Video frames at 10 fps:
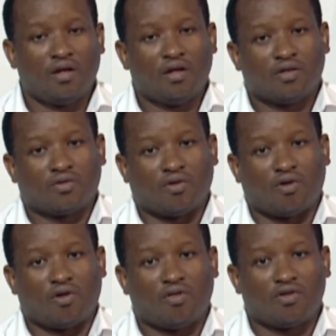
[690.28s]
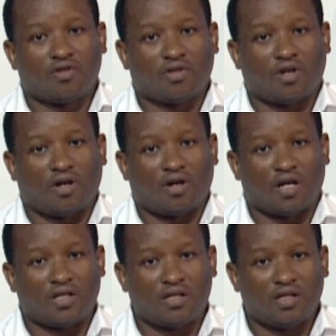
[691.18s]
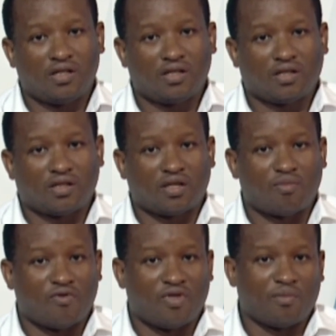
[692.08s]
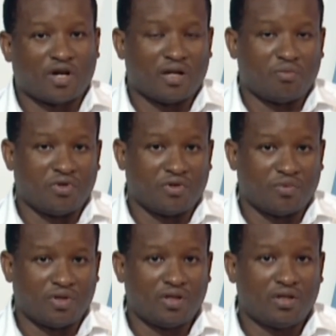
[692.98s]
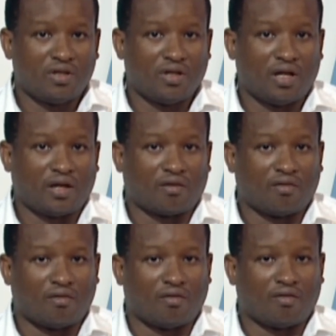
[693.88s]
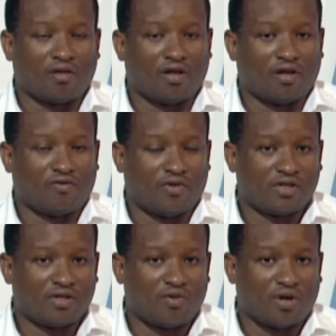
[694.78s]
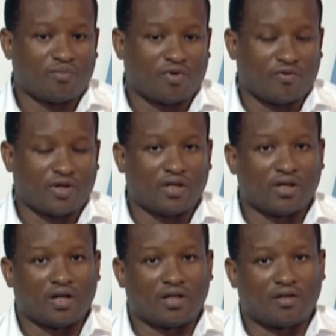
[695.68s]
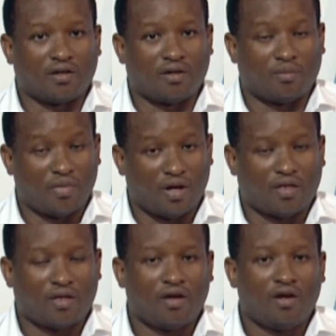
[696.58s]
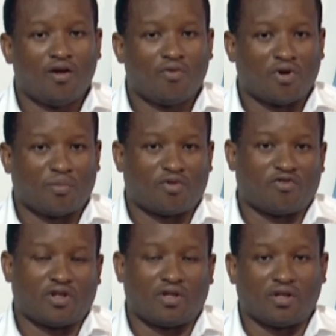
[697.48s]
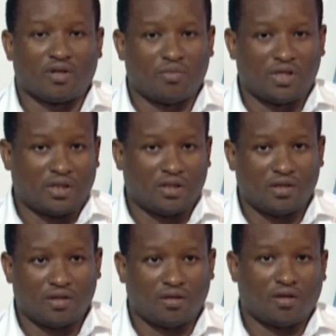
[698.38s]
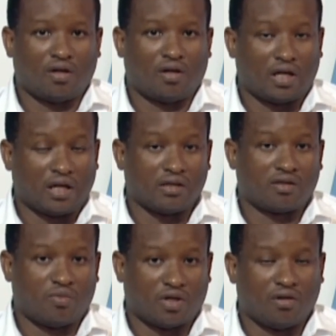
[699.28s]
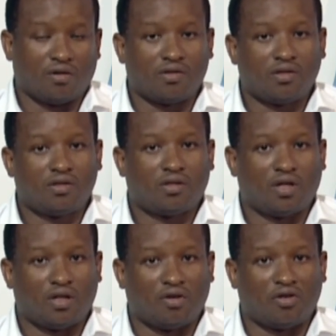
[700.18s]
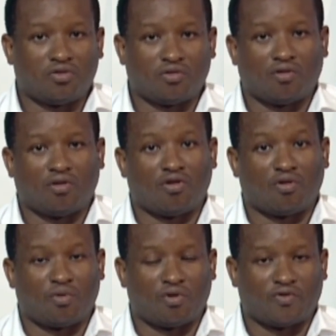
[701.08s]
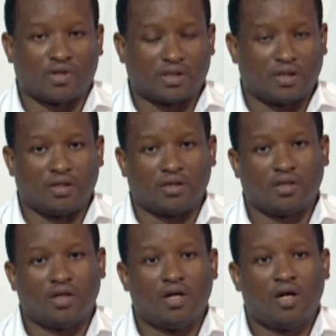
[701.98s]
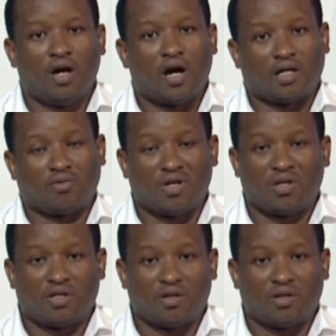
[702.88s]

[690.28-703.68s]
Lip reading: So all those antigens, some of them can be repeated, like the vaccine we're providing at birth. We are providing BCG against tuberculosis and also oral polio vaccines. At 1